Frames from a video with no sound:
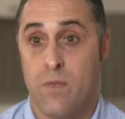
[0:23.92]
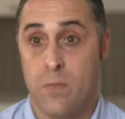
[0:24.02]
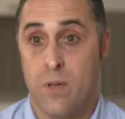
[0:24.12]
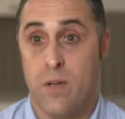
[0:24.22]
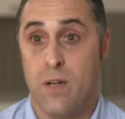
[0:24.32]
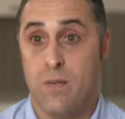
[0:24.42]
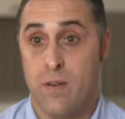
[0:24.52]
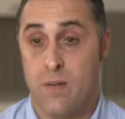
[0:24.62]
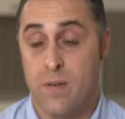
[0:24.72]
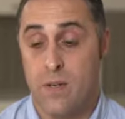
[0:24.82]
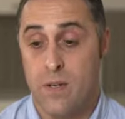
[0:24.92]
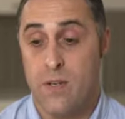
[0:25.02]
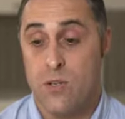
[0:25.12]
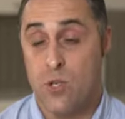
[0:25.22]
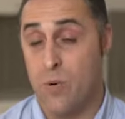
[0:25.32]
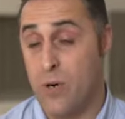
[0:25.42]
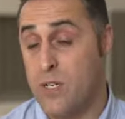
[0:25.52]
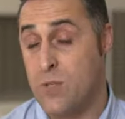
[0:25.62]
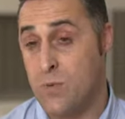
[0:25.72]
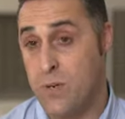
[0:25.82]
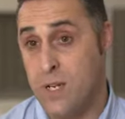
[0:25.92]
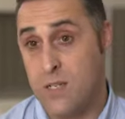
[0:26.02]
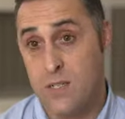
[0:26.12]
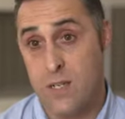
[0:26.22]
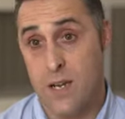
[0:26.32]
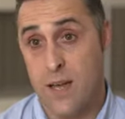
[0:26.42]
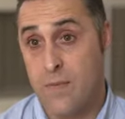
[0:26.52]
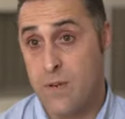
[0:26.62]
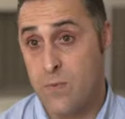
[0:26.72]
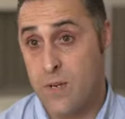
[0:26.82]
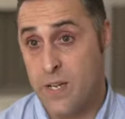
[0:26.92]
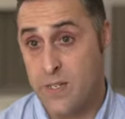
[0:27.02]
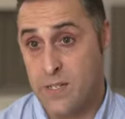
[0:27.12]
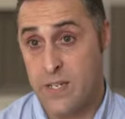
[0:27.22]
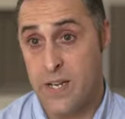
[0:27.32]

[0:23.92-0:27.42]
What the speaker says: football now. I have two boys, one aged 11 and one aged